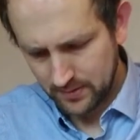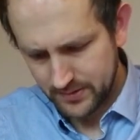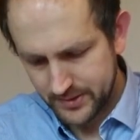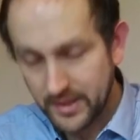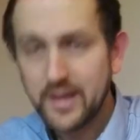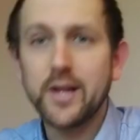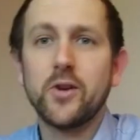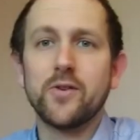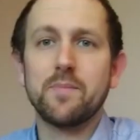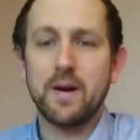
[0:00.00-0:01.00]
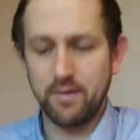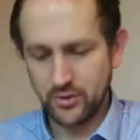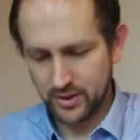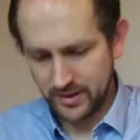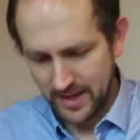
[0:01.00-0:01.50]
Certainly, good
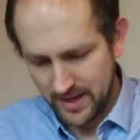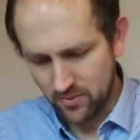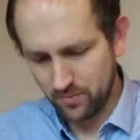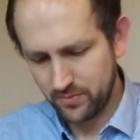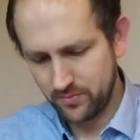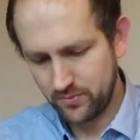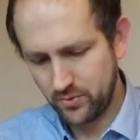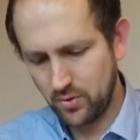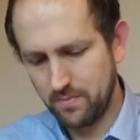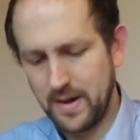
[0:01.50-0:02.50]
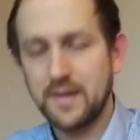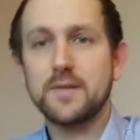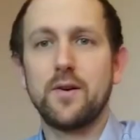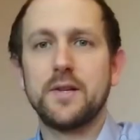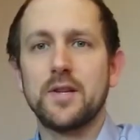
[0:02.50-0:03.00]
marriage can help
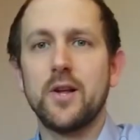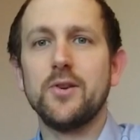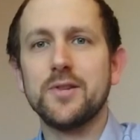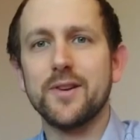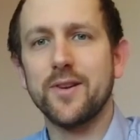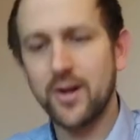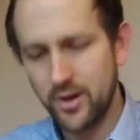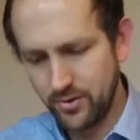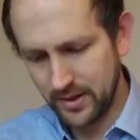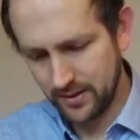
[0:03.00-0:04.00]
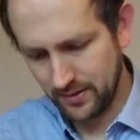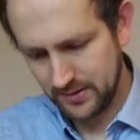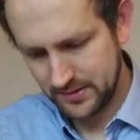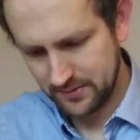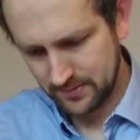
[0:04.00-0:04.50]
combat isolation and
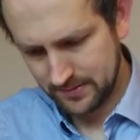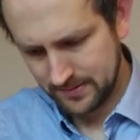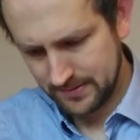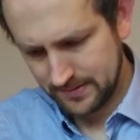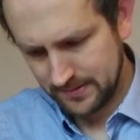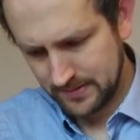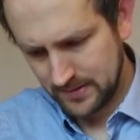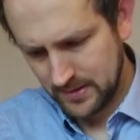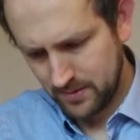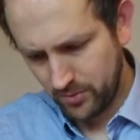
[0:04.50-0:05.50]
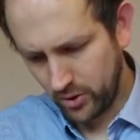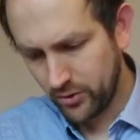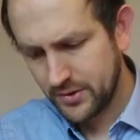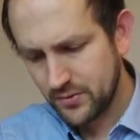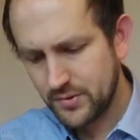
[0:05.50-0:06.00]
loneliness. But
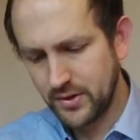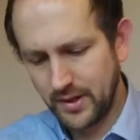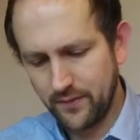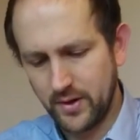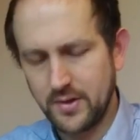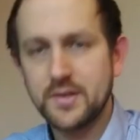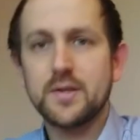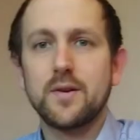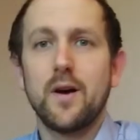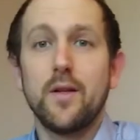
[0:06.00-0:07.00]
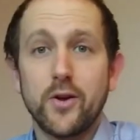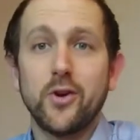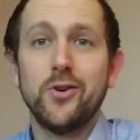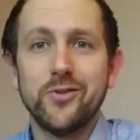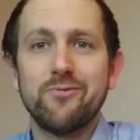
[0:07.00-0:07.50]
God has also given us other
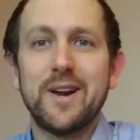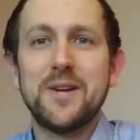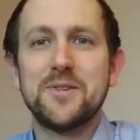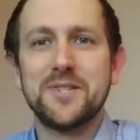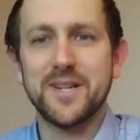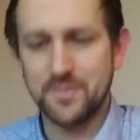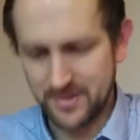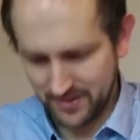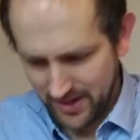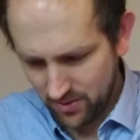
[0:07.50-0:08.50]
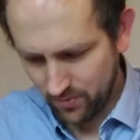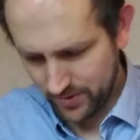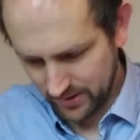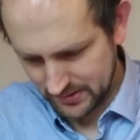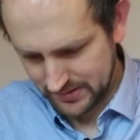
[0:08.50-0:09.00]
good relationships that help
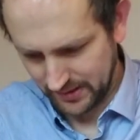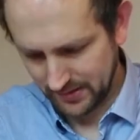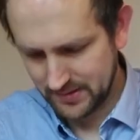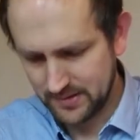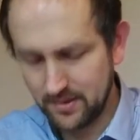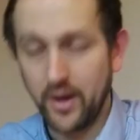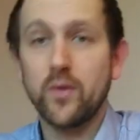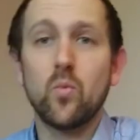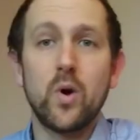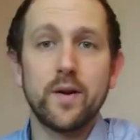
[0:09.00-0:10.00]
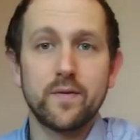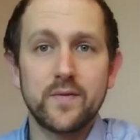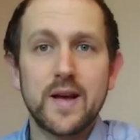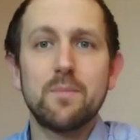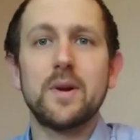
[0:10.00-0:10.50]
with those things, like wider
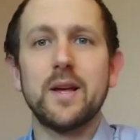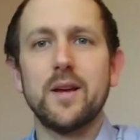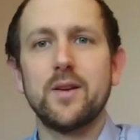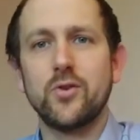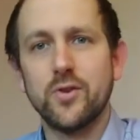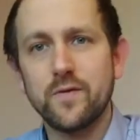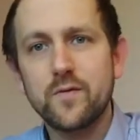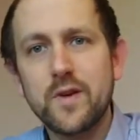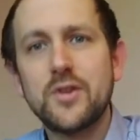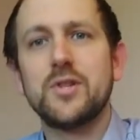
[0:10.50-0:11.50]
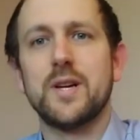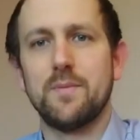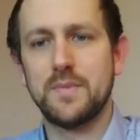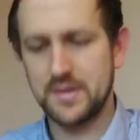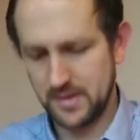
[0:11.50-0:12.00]
family and good
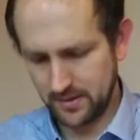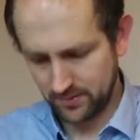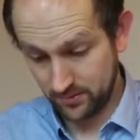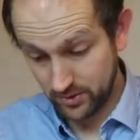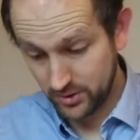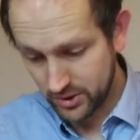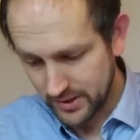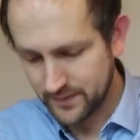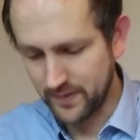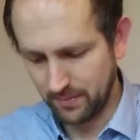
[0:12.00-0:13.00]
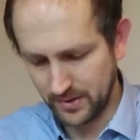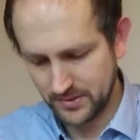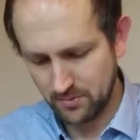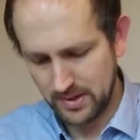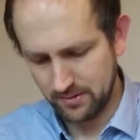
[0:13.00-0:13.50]
friendships and the church family
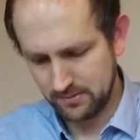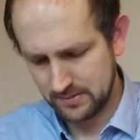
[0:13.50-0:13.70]
as well